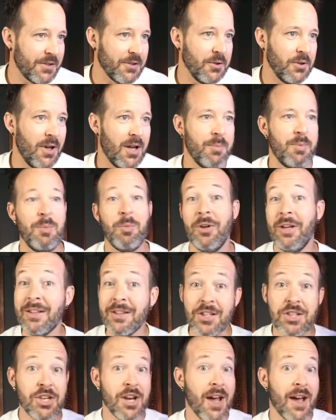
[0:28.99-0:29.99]
So a lot of people
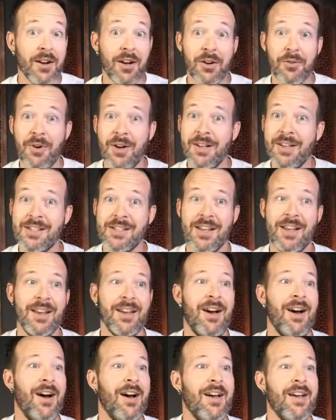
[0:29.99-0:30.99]
in the chat already
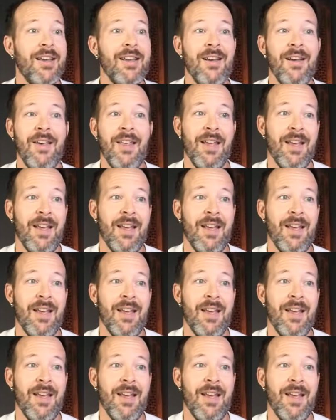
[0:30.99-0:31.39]
saying hi.